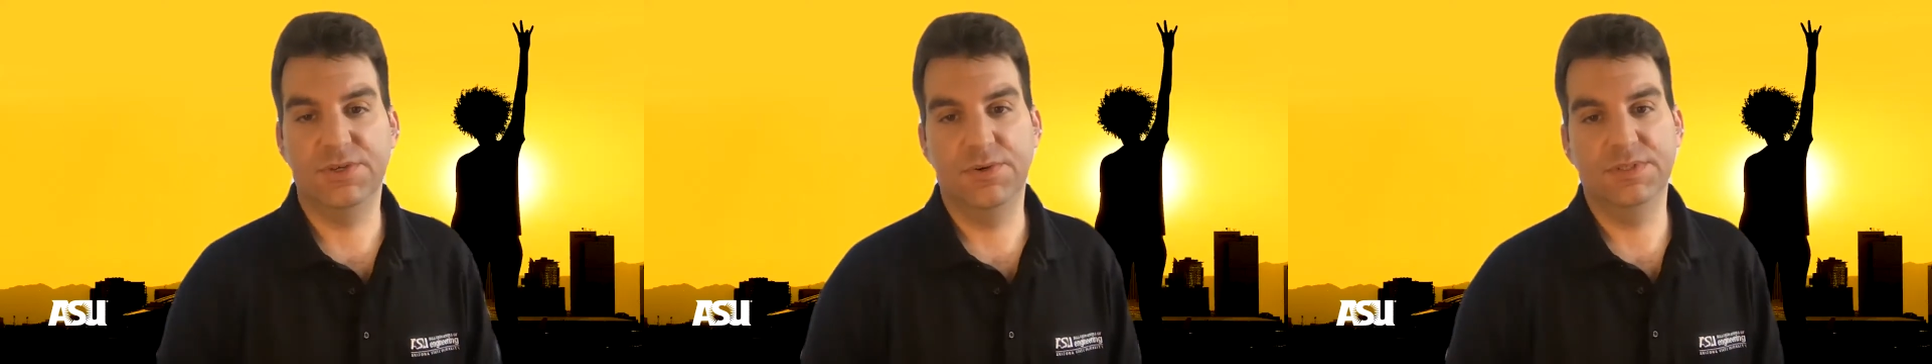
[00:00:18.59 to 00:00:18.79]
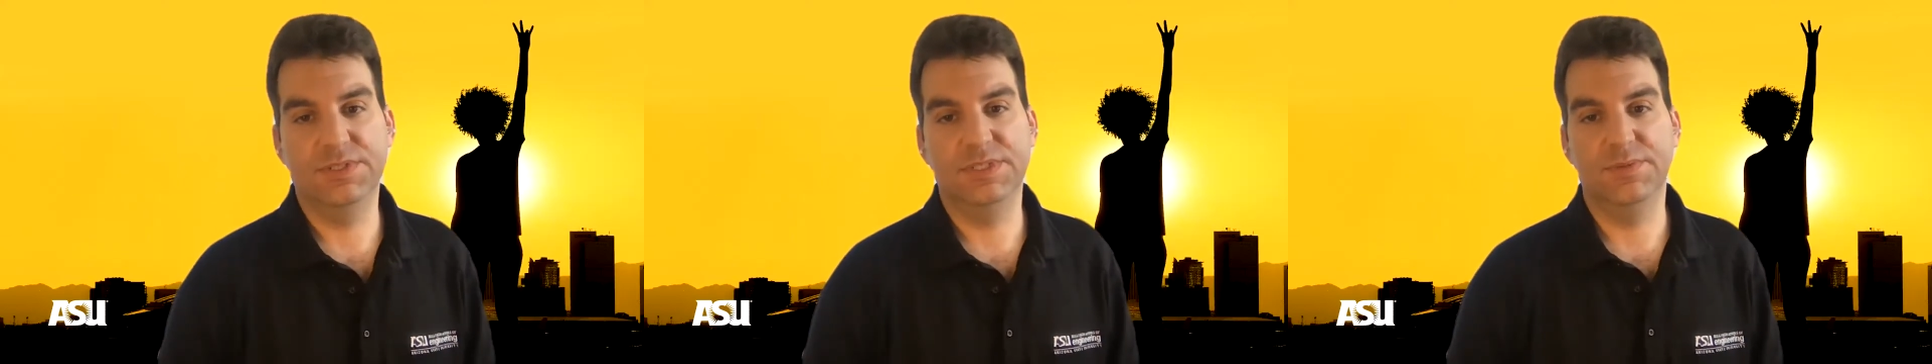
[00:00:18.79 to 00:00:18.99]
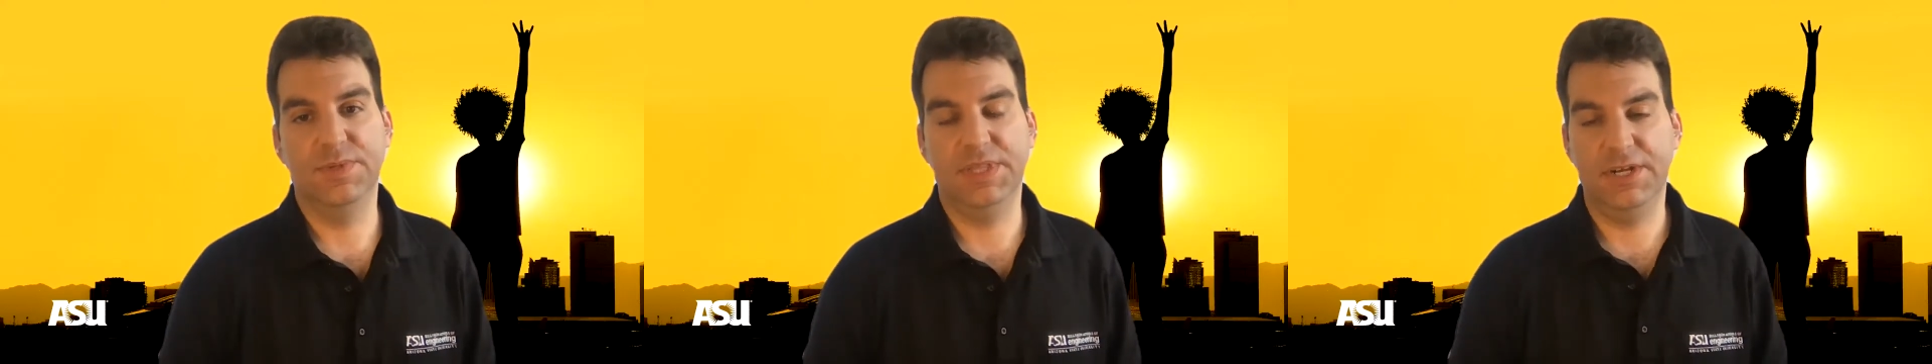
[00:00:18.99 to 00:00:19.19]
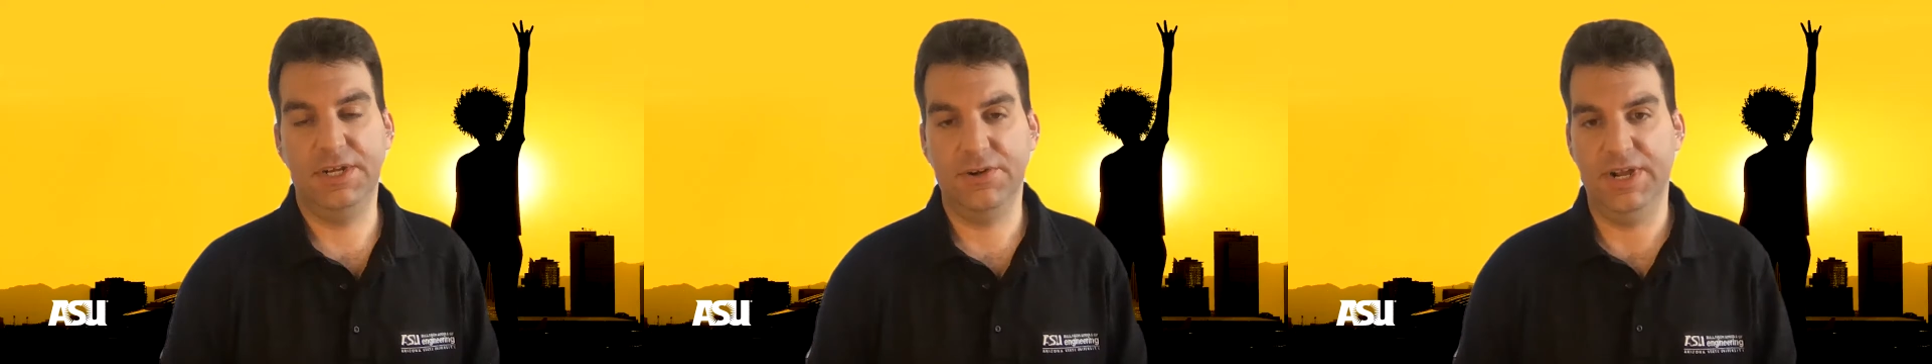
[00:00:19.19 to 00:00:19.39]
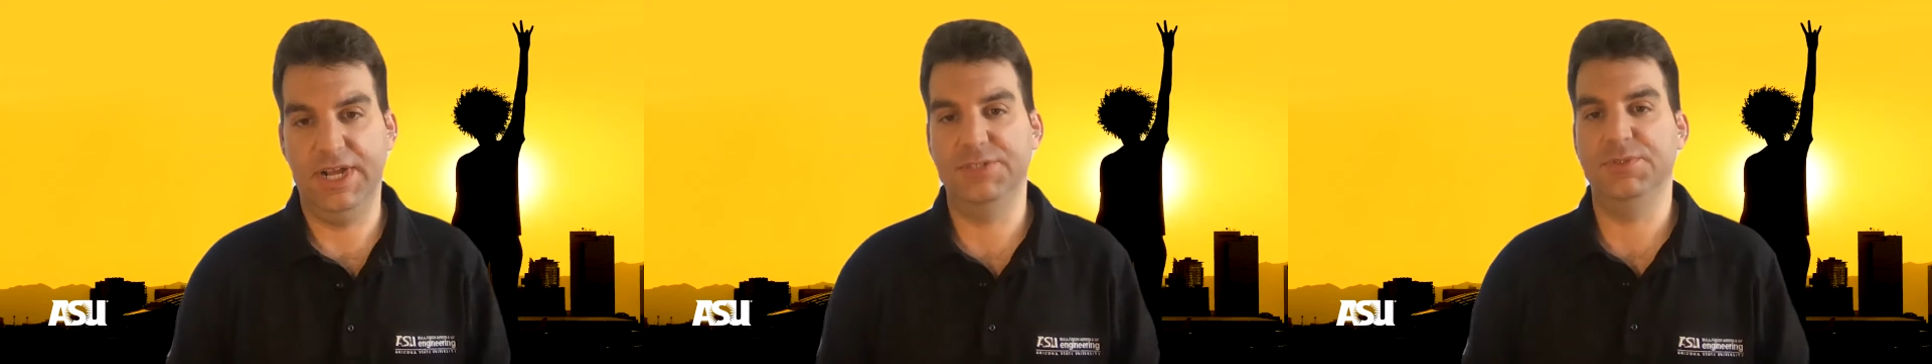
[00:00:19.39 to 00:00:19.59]
courses with
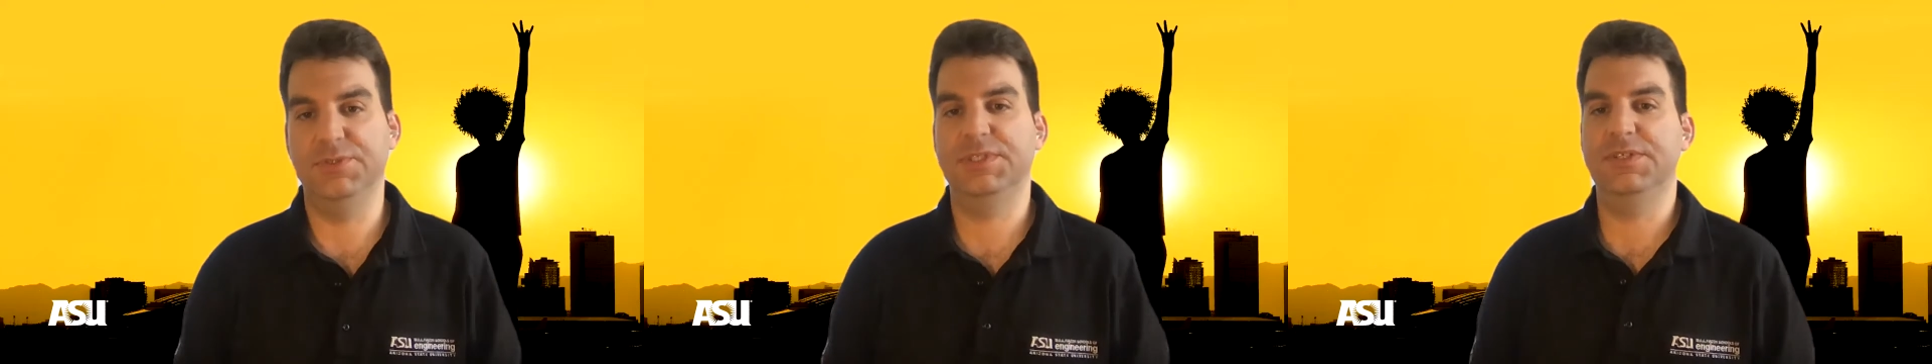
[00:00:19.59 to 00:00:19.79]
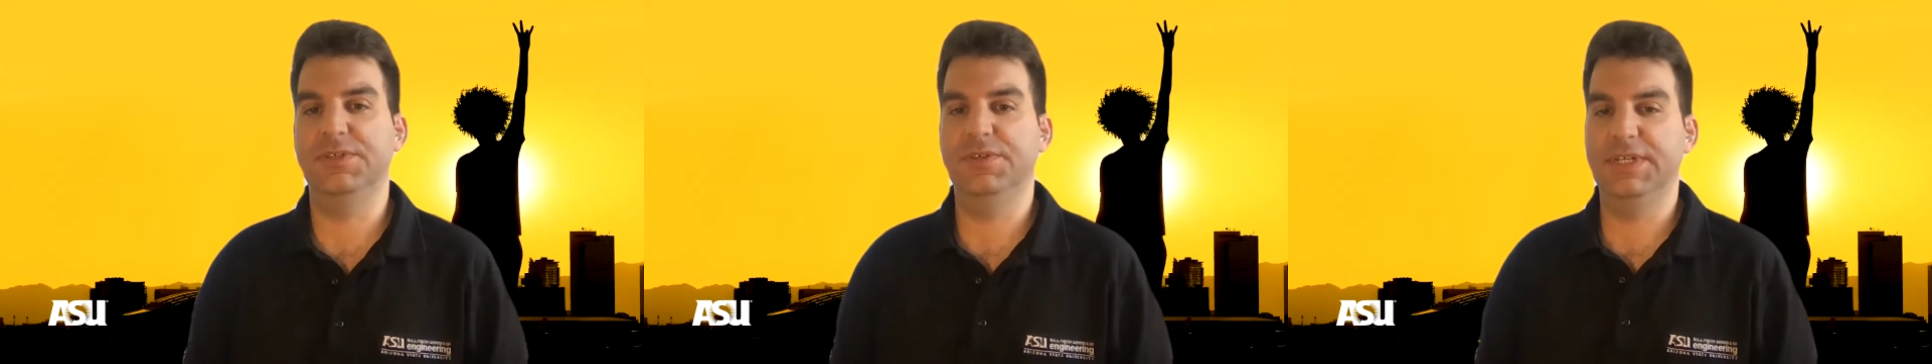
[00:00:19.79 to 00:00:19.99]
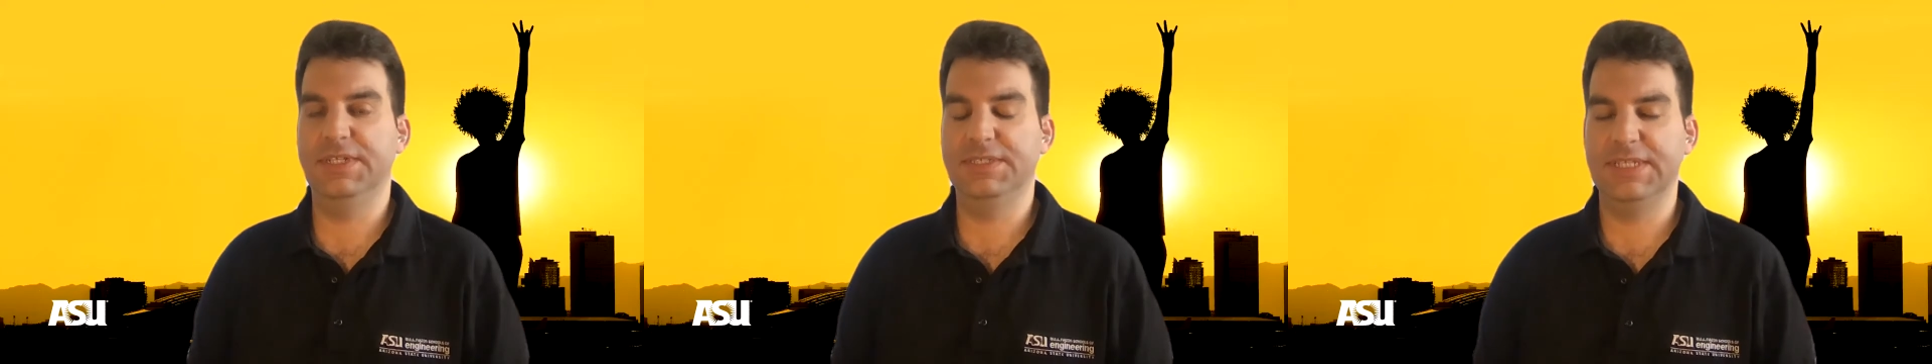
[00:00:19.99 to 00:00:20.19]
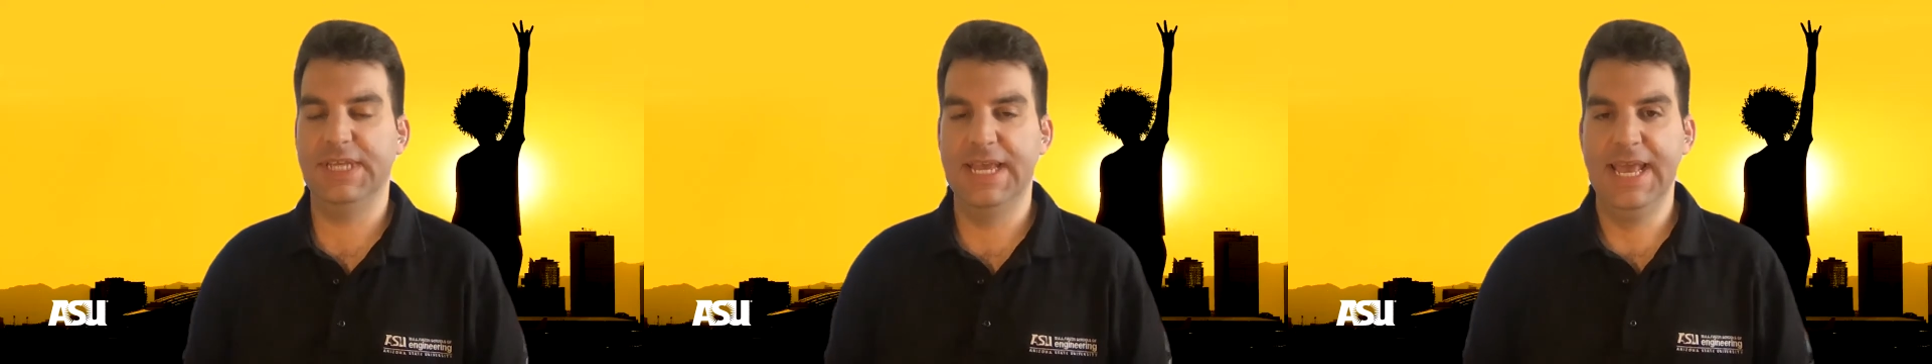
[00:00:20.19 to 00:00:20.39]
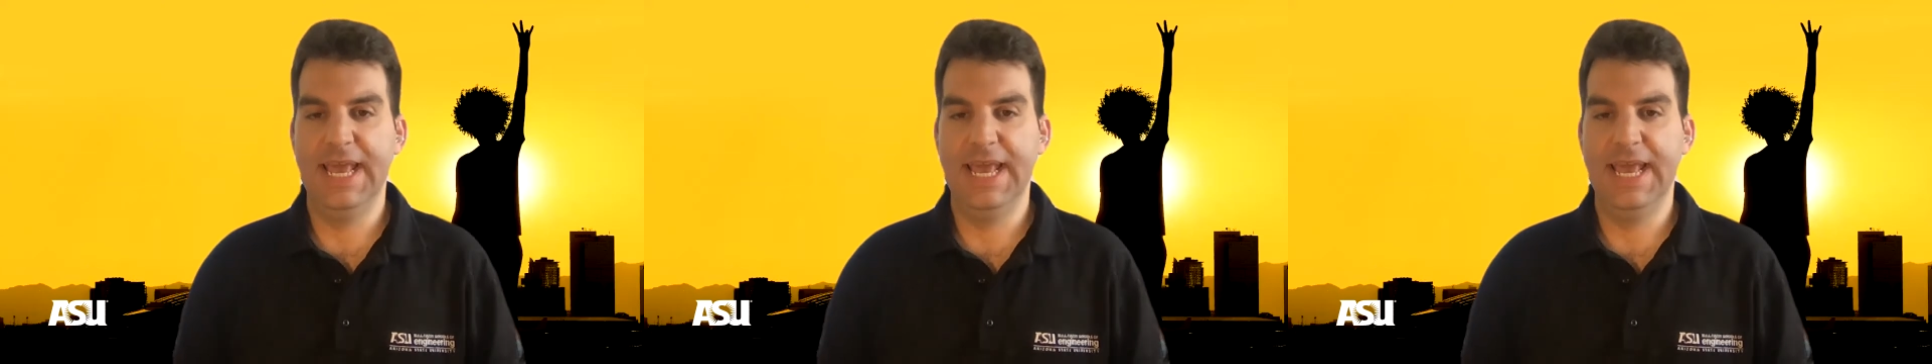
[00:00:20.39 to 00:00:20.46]
undergraduate students.